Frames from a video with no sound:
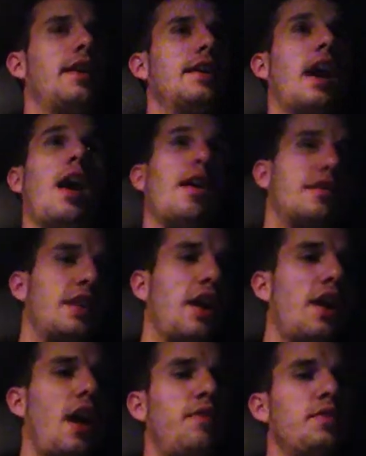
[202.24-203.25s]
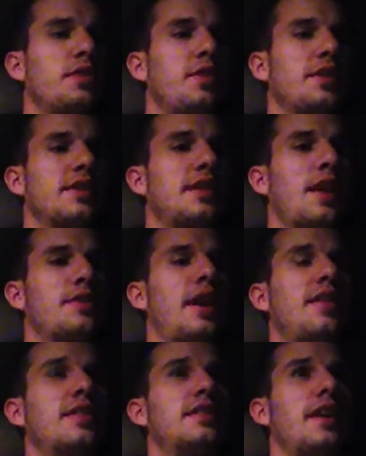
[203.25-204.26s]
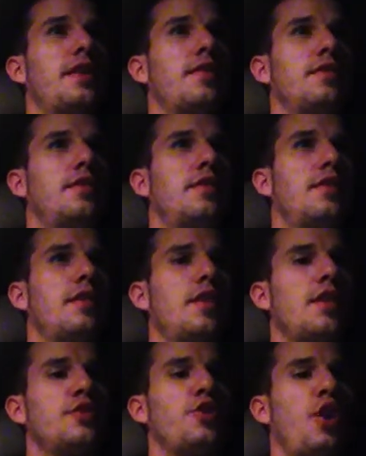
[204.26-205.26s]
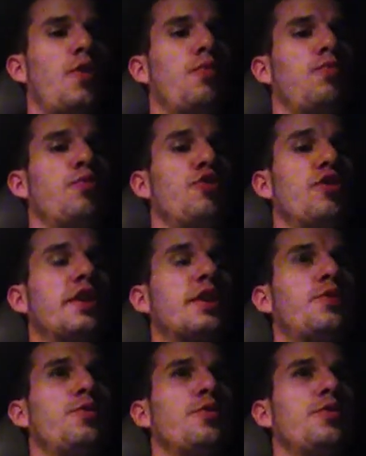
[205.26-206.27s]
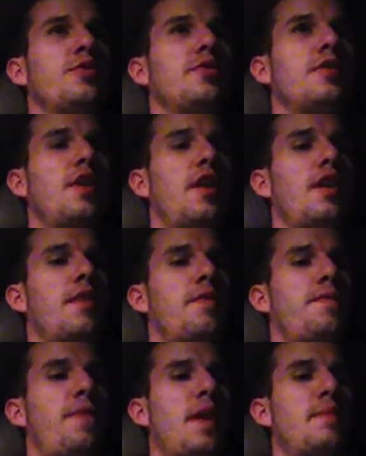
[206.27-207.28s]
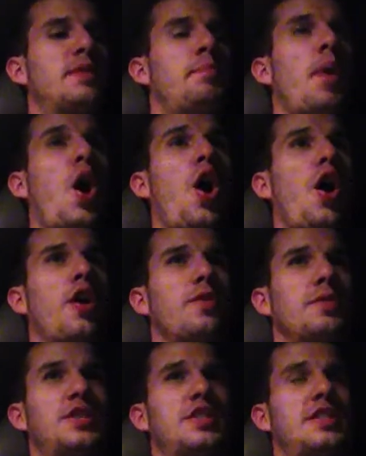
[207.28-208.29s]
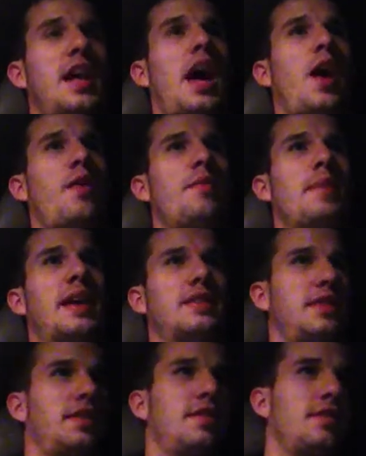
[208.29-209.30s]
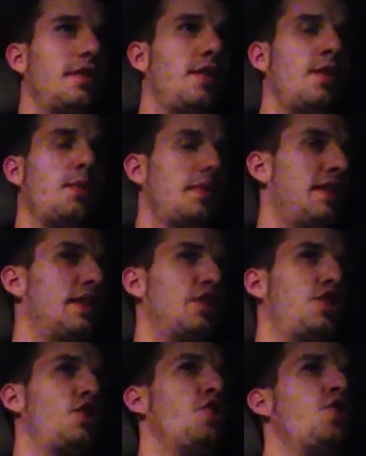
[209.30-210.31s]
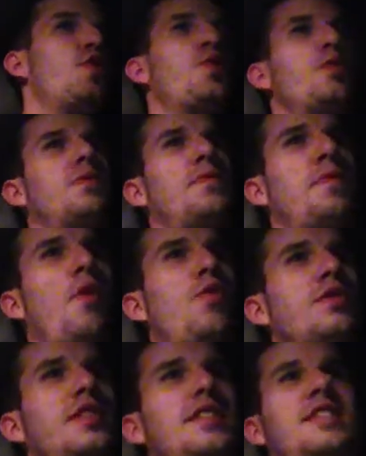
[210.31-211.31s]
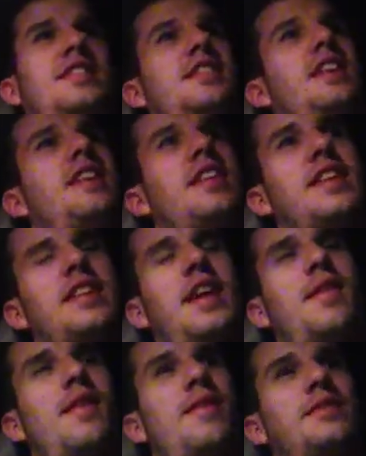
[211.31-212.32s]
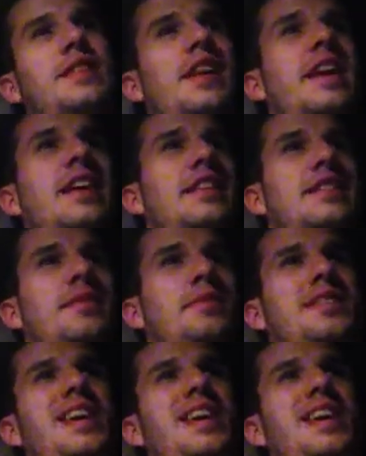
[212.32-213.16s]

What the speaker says: Now, I started off with going to South County Center. Saw a really cool, famous bar, which is now a Macy's, with this huge vaulted ceiling that was like in some